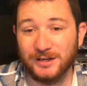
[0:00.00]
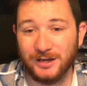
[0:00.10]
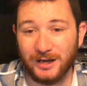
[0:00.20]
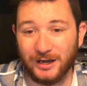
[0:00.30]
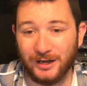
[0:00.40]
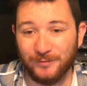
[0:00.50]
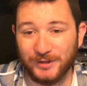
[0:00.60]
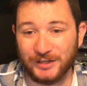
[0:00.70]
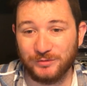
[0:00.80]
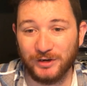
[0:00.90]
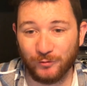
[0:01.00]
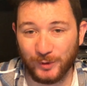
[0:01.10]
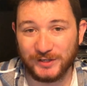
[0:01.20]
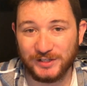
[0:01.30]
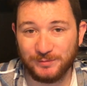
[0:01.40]
and that's what
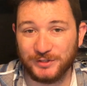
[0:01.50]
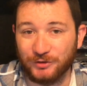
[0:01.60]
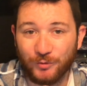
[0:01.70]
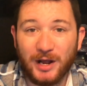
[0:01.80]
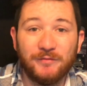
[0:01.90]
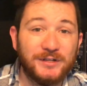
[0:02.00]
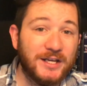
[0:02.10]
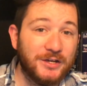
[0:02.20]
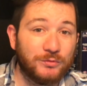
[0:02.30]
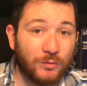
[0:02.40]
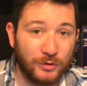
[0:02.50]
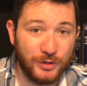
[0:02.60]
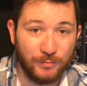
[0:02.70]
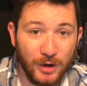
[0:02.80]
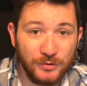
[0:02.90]
everybody seems to gravitate toward the
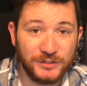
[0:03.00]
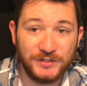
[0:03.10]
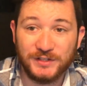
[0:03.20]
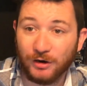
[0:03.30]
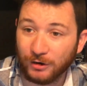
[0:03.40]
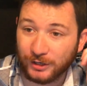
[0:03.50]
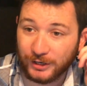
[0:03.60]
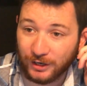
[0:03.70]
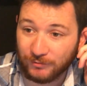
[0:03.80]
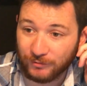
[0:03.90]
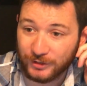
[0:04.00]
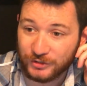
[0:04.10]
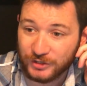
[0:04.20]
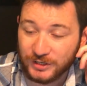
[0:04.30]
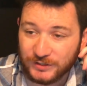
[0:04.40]
most is the ARCA coverage,
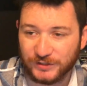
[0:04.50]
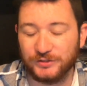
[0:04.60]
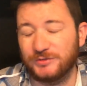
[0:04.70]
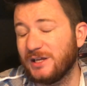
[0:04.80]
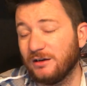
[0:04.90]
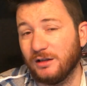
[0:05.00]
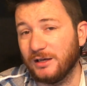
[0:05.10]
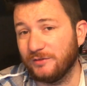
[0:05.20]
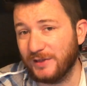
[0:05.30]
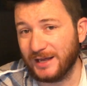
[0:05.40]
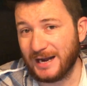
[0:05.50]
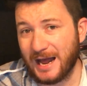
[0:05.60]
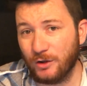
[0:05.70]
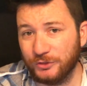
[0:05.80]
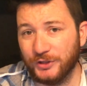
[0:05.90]
since there's not a lot of that
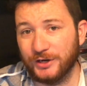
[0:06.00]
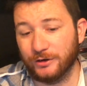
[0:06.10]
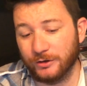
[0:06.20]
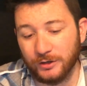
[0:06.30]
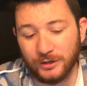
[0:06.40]
out there.